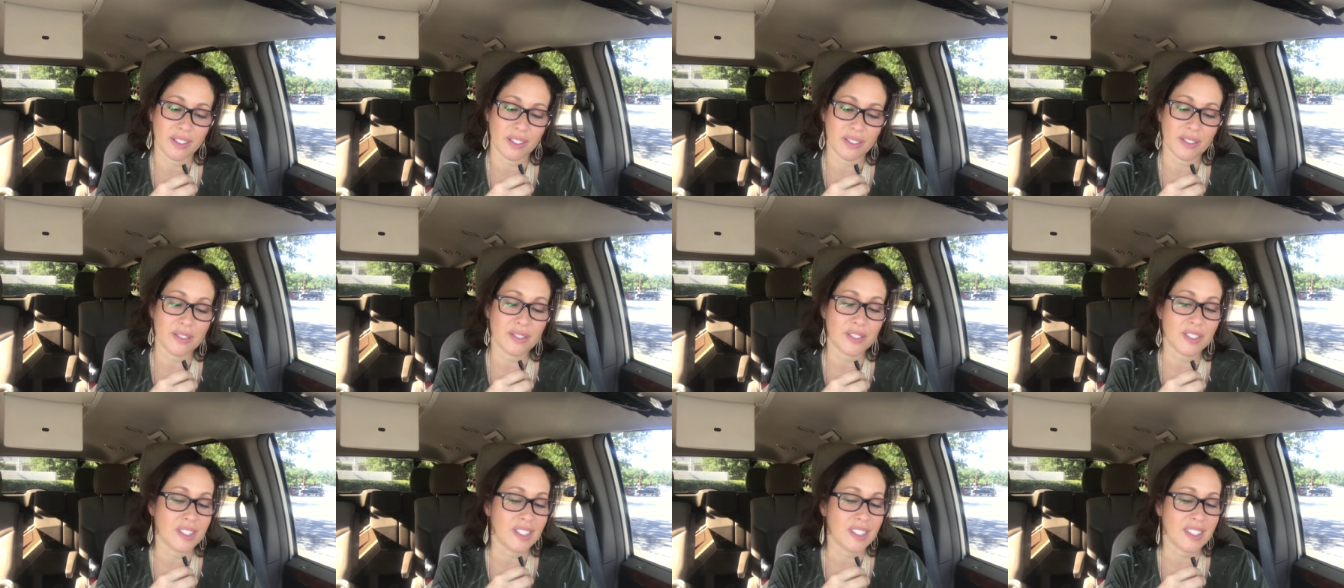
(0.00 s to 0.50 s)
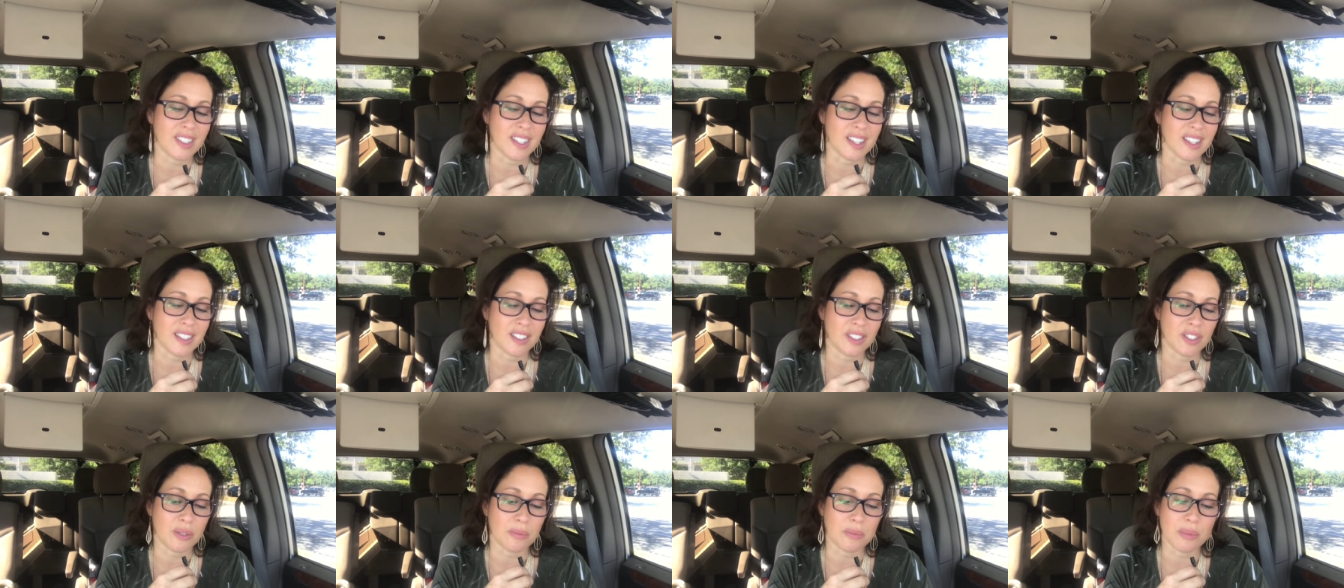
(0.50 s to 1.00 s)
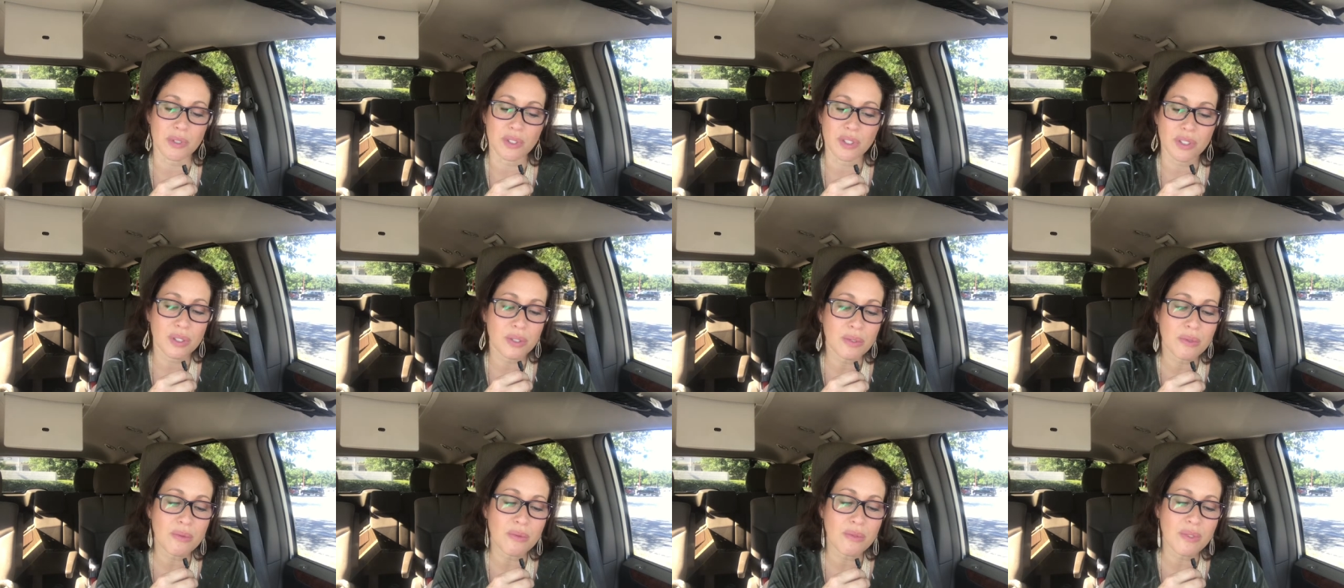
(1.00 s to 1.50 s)
urges us to
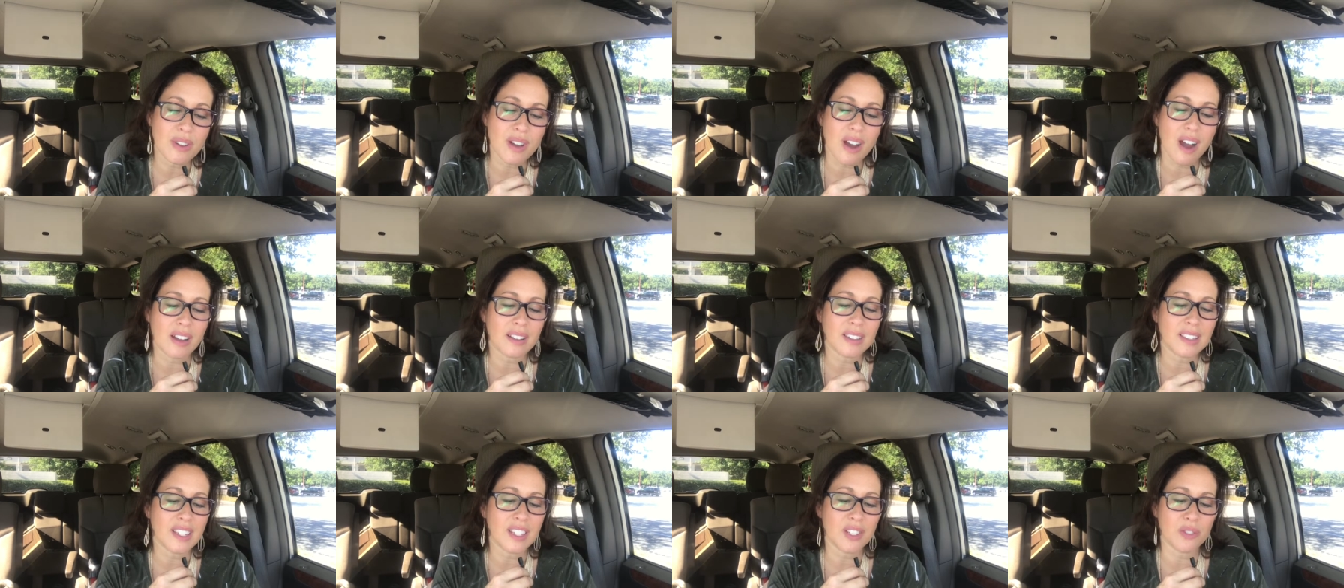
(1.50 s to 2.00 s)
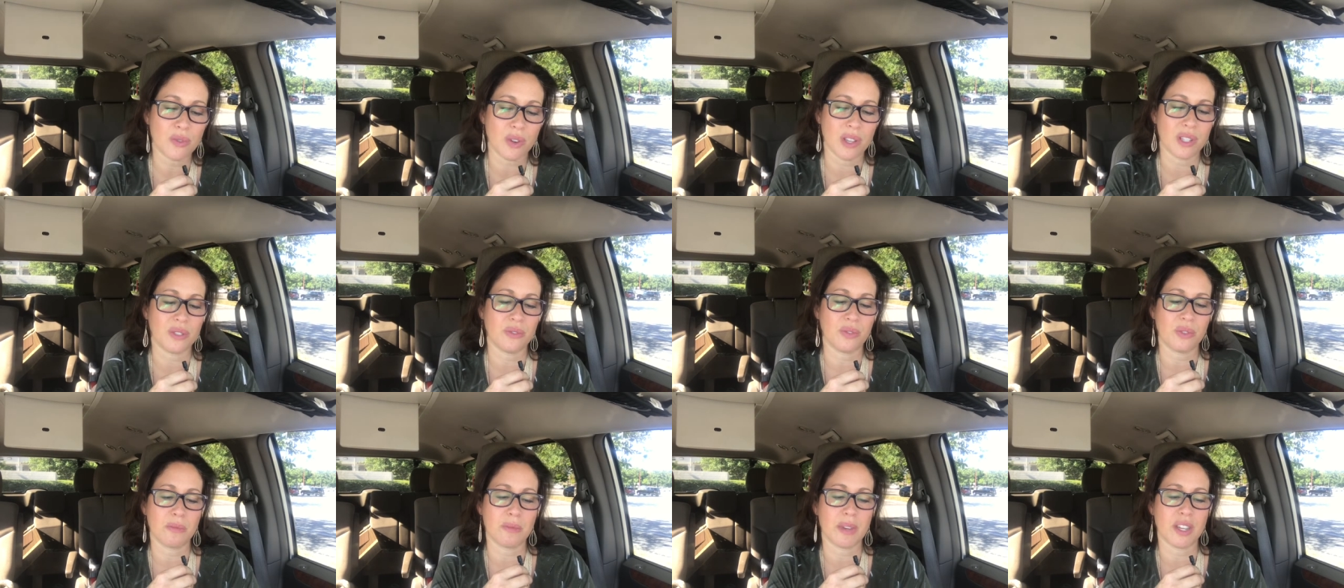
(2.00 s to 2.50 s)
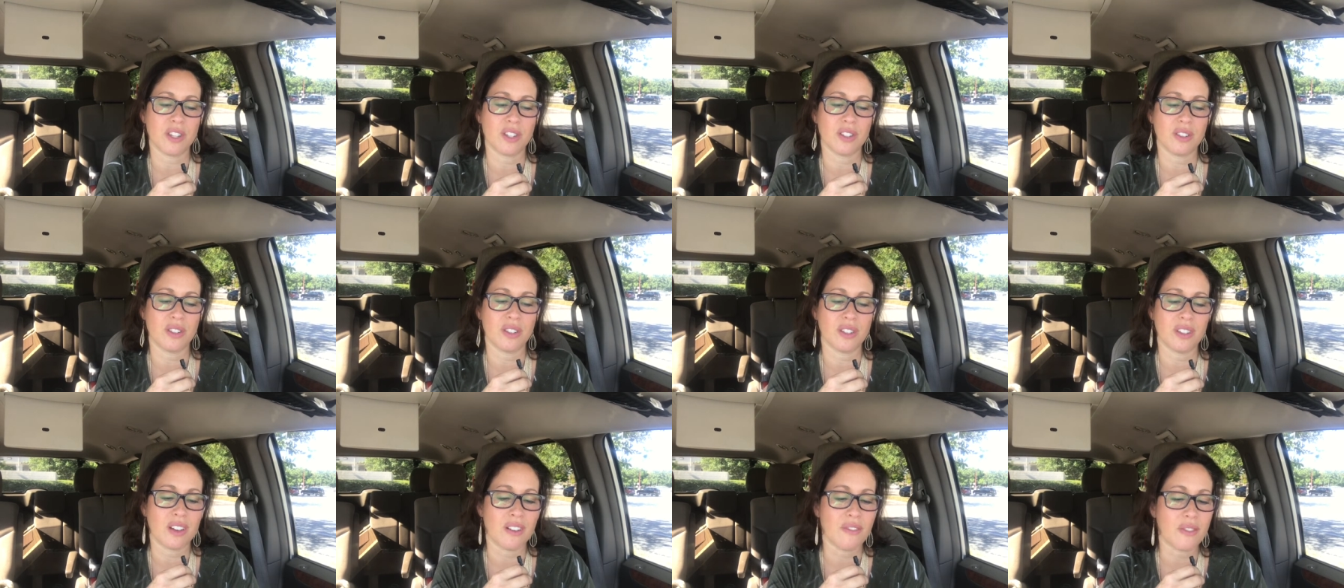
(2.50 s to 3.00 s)
pursue godly
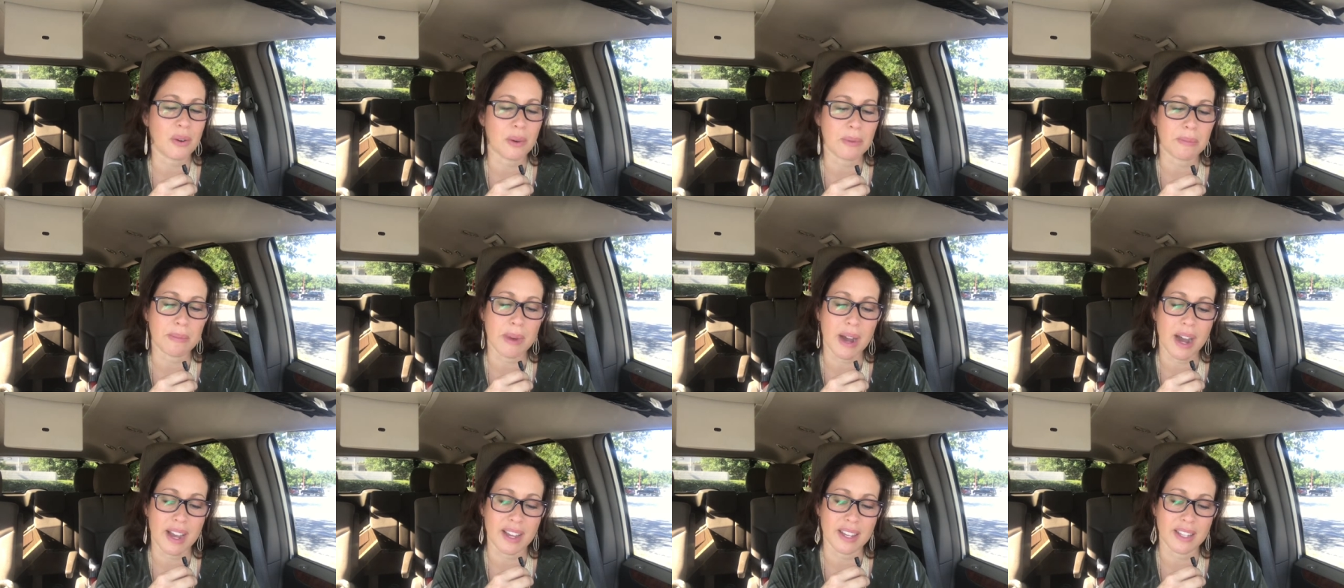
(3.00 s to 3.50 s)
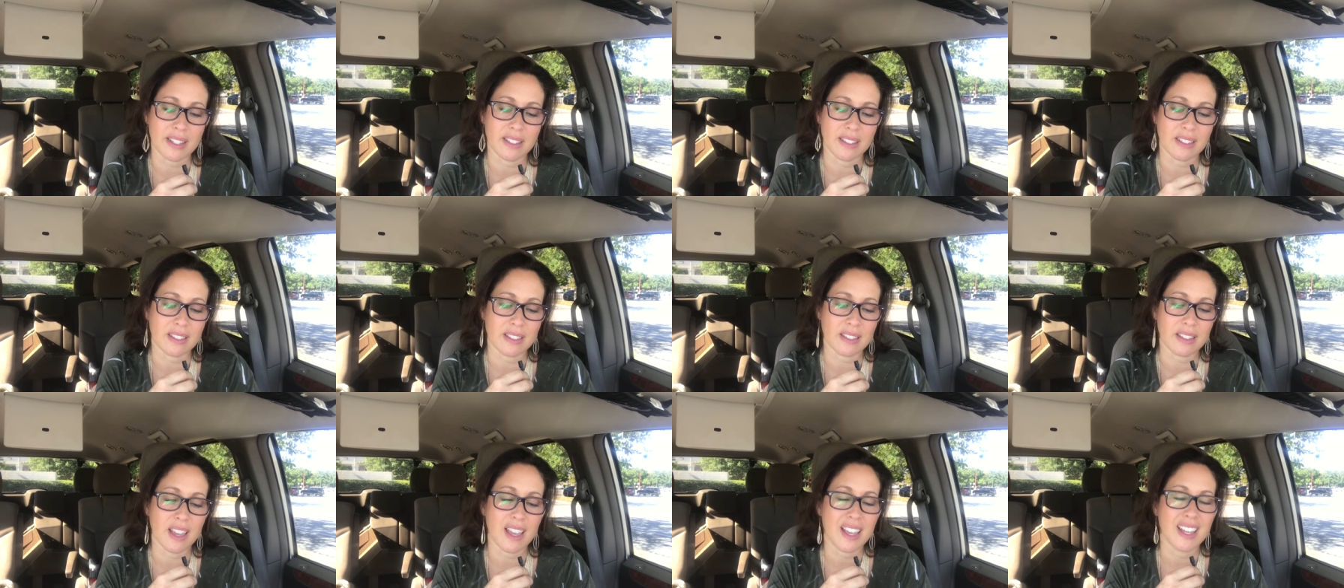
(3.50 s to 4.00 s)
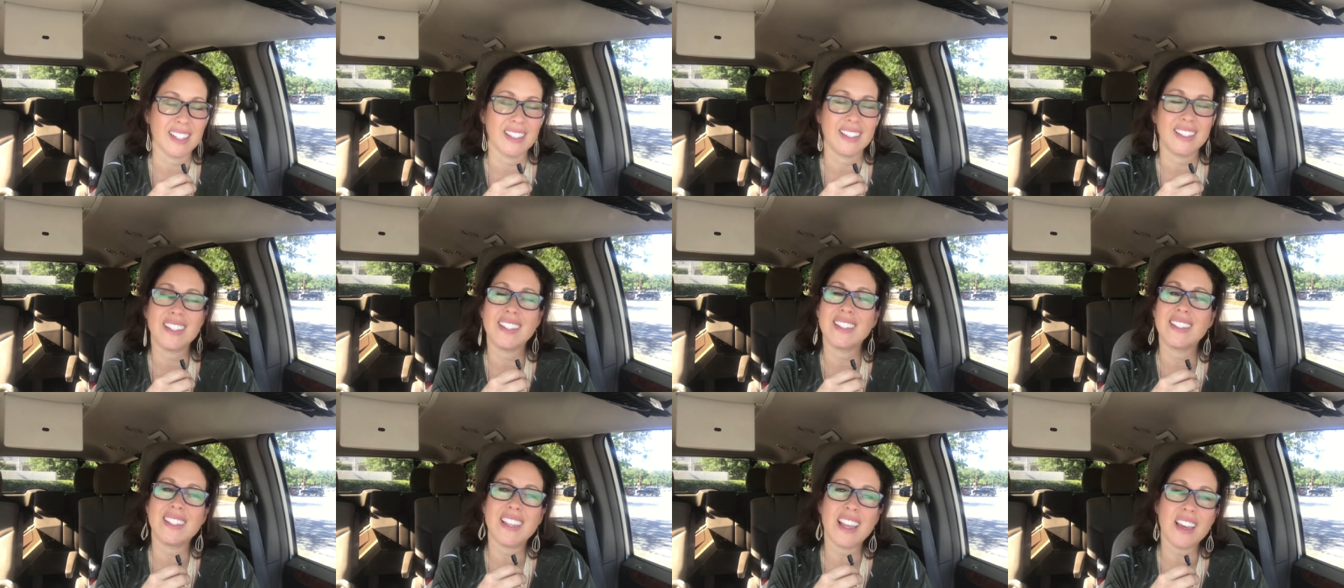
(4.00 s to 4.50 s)
transformation of our minds,
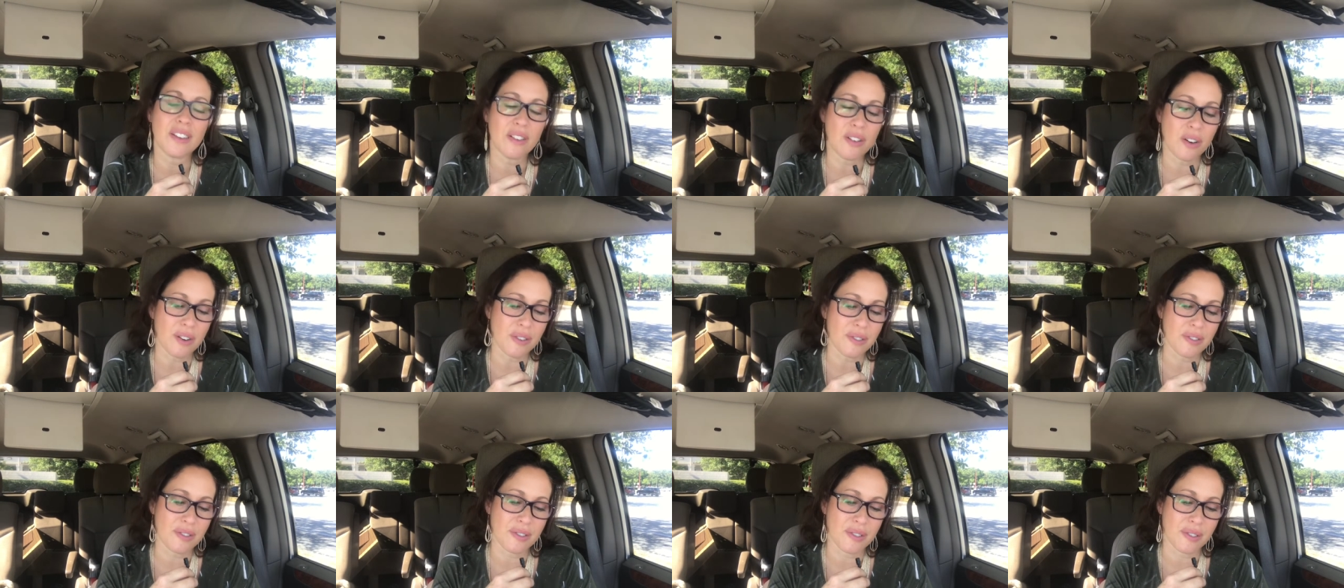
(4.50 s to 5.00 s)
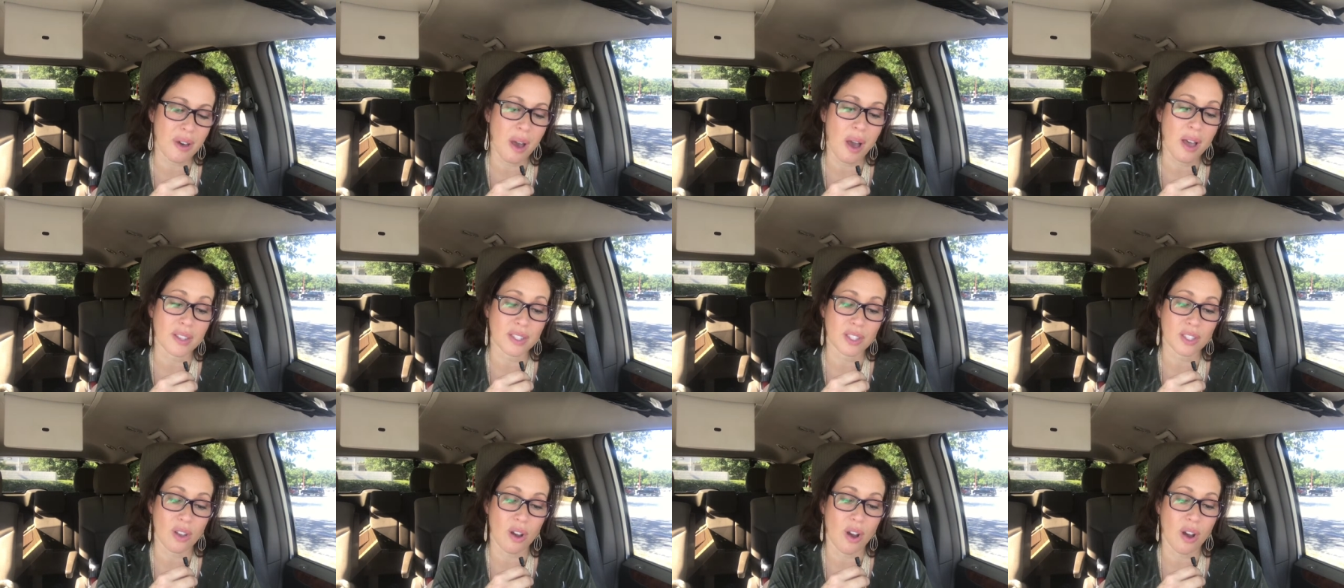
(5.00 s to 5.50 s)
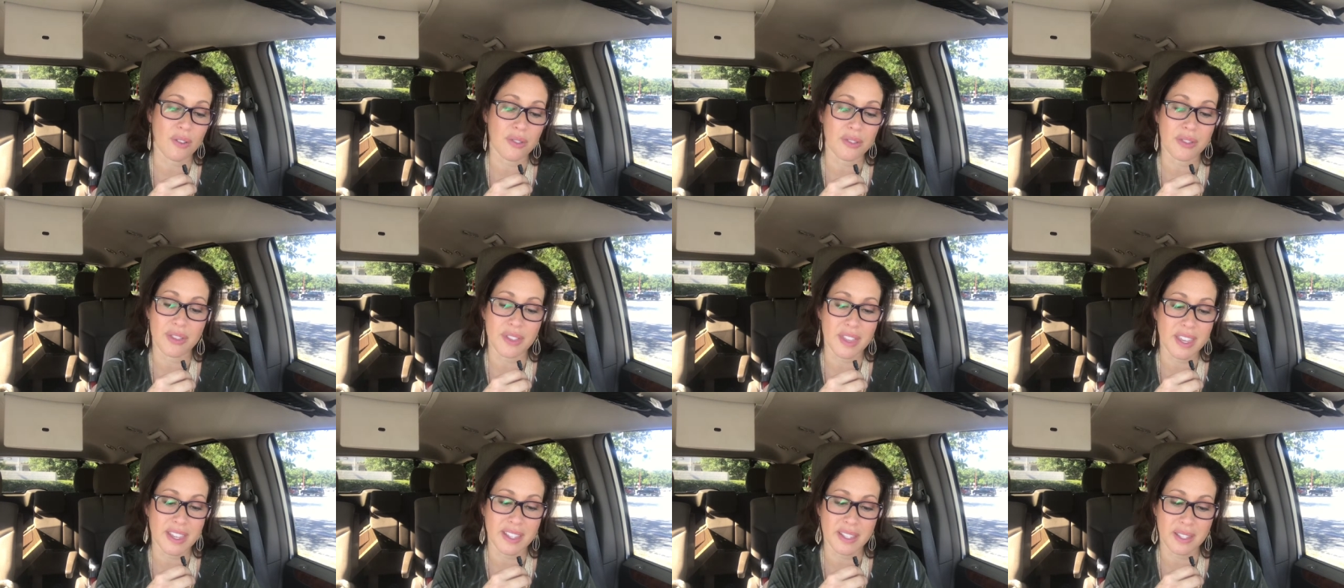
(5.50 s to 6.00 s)
to set our thoughts on
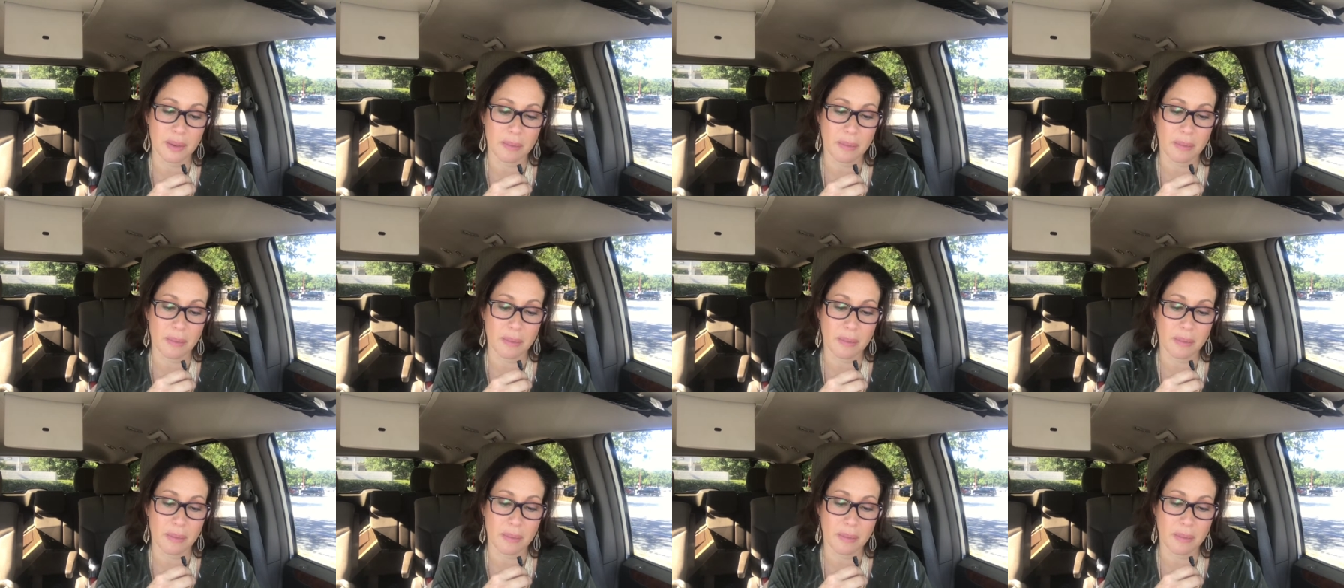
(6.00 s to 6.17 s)
things